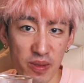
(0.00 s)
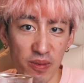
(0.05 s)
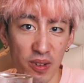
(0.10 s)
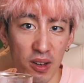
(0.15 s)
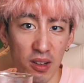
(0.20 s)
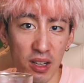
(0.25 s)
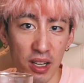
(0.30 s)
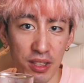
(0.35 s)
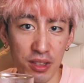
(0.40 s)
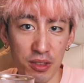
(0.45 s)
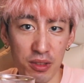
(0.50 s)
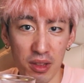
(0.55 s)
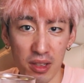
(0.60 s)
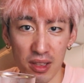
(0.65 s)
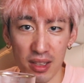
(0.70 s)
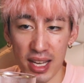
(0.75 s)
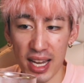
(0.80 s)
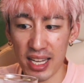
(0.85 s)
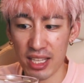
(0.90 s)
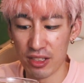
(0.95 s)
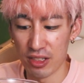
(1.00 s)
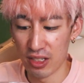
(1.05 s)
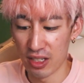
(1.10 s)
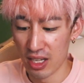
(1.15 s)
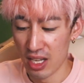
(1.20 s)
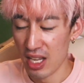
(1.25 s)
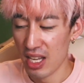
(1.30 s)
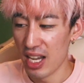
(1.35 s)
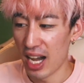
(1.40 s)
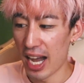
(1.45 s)
fall under the lighter.
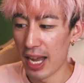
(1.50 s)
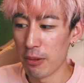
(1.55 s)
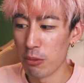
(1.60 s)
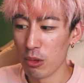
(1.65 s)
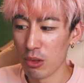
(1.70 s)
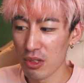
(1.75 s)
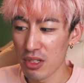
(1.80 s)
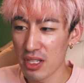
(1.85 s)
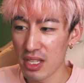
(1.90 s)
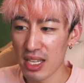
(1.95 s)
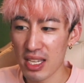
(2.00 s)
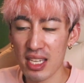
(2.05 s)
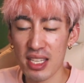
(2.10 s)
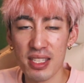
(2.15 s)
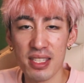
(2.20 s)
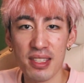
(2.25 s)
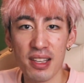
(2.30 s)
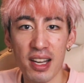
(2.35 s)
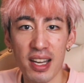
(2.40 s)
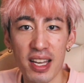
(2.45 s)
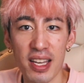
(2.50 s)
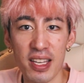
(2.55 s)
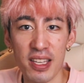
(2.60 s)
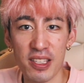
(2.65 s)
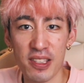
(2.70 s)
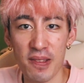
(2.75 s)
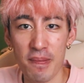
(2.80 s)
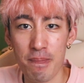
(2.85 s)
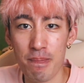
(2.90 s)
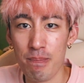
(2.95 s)
I will say it's not
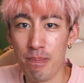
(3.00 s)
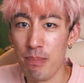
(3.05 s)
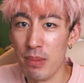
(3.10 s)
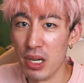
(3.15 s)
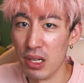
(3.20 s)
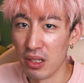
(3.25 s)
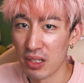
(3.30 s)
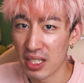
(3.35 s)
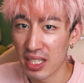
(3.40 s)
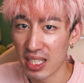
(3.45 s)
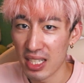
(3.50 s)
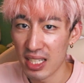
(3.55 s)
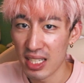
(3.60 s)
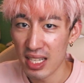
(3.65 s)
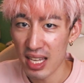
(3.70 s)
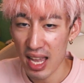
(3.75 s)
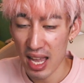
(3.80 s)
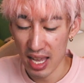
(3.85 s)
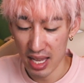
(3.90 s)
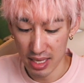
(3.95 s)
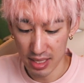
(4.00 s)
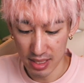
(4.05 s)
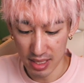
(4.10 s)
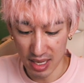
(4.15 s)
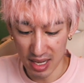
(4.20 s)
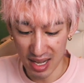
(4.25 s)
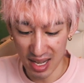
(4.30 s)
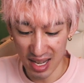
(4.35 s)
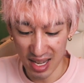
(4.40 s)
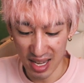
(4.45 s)
as milky as
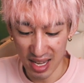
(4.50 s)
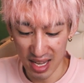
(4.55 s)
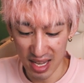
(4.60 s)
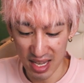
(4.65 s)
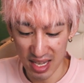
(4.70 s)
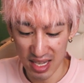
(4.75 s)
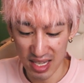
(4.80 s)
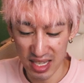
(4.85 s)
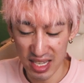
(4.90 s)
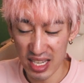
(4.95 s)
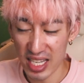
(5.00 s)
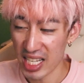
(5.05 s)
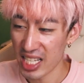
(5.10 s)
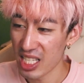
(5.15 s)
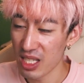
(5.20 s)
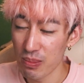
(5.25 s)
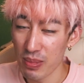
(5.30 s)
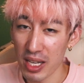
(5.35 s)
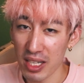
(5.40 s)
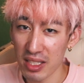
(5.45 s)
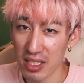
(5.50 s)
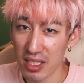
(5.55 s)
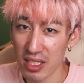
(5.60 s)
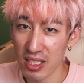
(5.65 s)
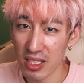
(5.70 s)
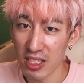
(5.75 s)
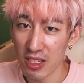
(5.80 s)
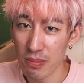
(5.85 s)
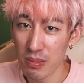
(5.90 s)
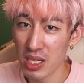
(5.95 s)
I expected
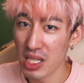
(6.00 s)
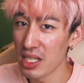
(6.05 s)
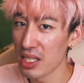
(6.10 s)
it to be.